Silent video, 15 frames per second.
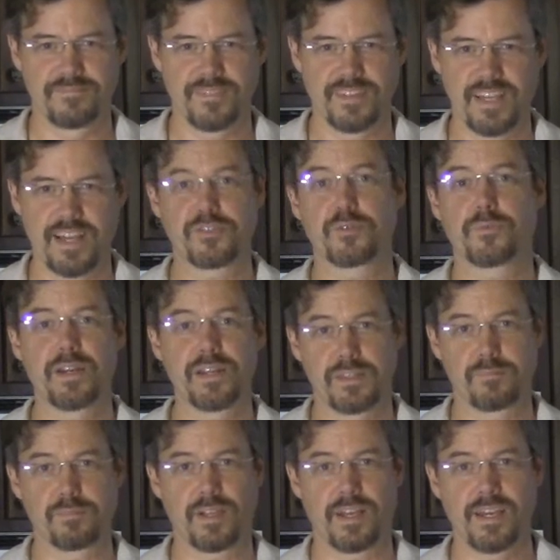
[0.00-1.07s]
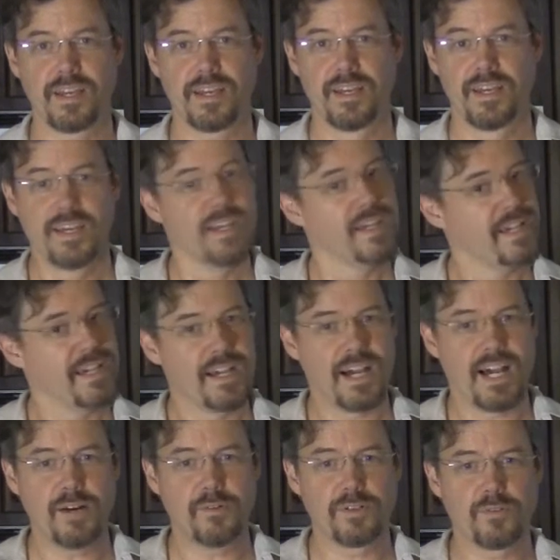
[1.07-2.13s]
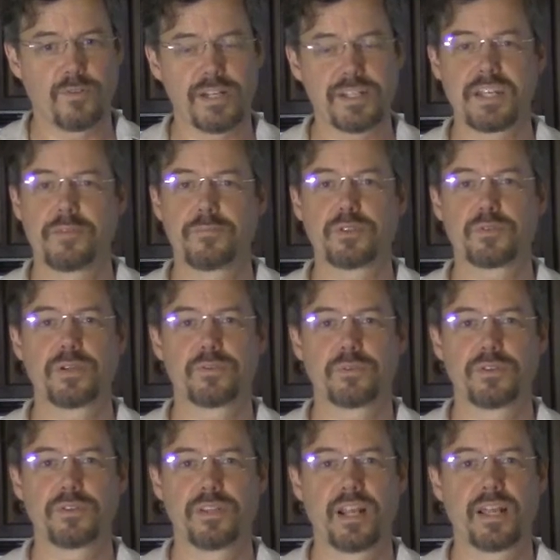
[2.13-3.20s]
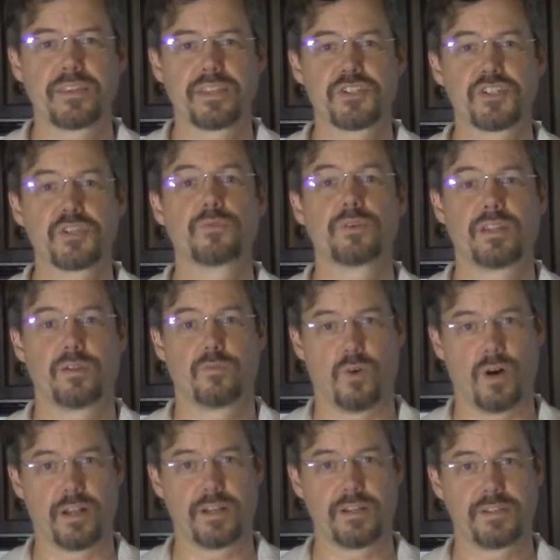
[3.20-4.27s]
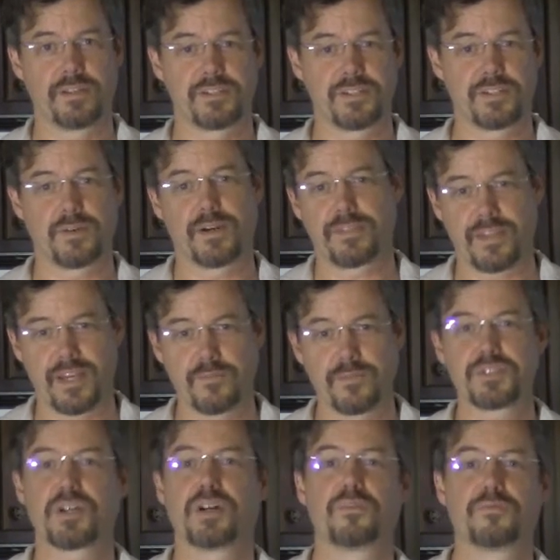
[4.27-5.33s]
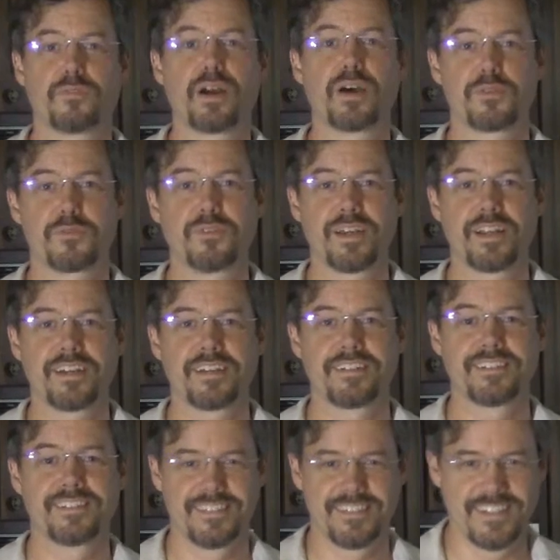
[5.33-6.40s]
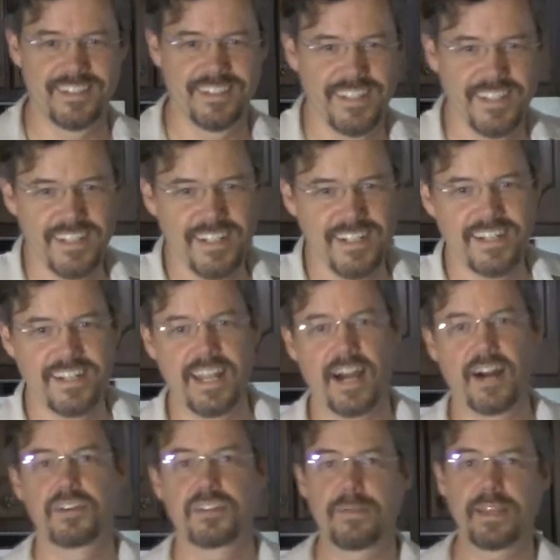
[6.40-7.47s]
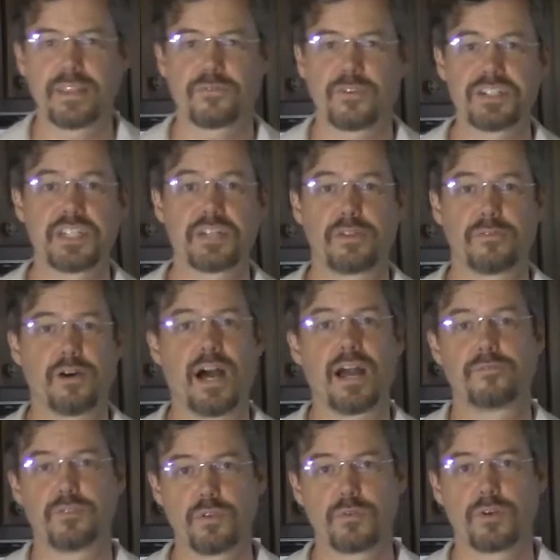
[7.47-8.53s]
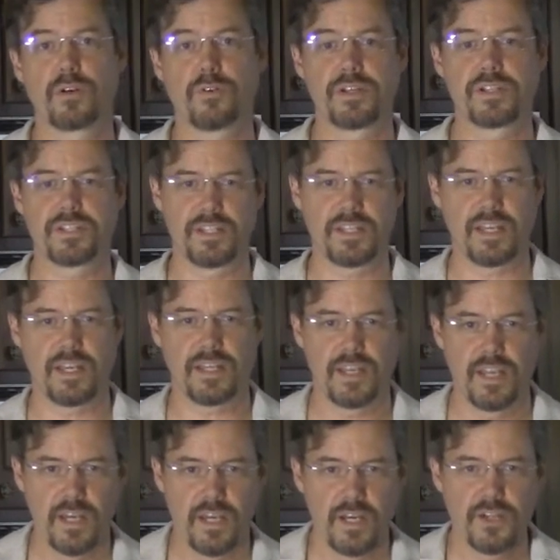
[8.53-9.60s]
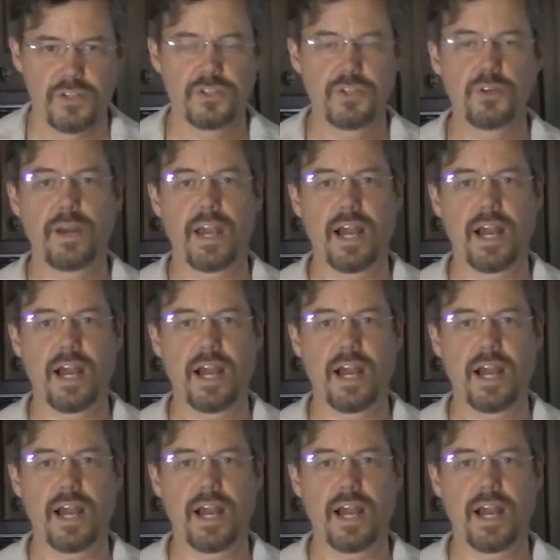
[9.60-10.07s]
And after reading the play, I wouldn't want to stand between Ruth and anything she really wanted, so I thought it was all rather fitting. Now, to make the French 75, you are going to need 2